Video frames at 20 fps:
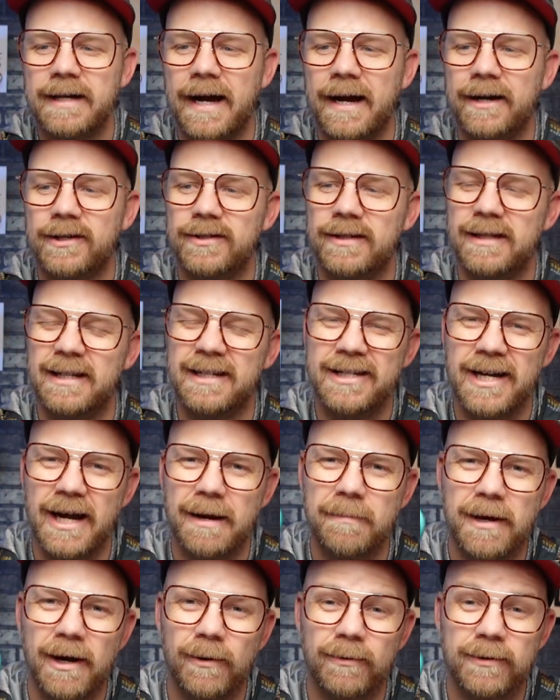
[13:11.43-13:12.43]
actually the
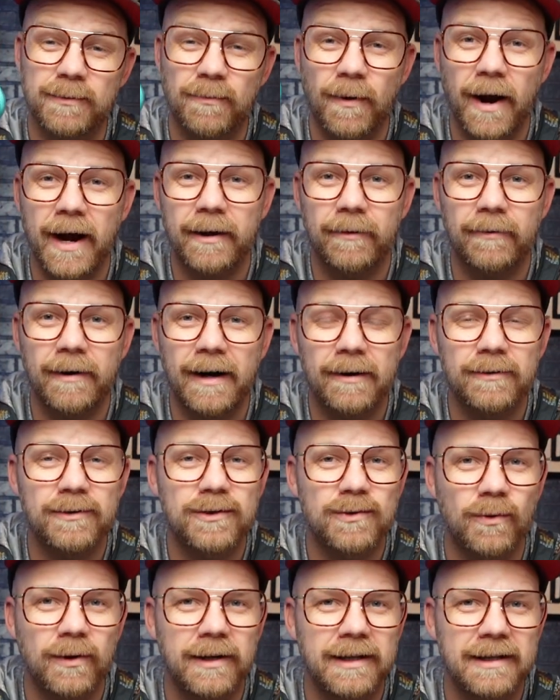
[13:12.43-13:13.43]
JBL was right
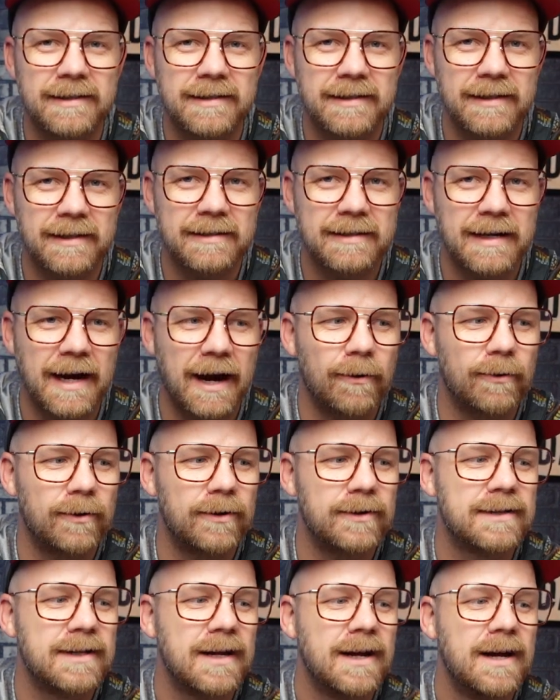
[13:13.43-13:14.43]
around 26
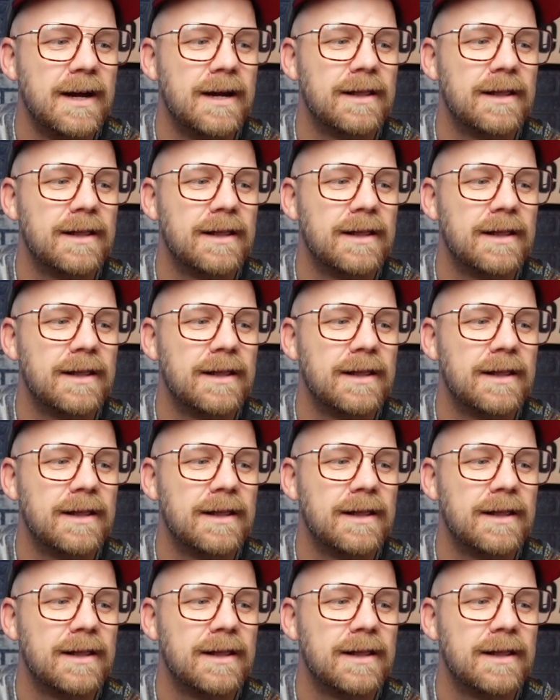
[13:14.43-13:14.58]
hours.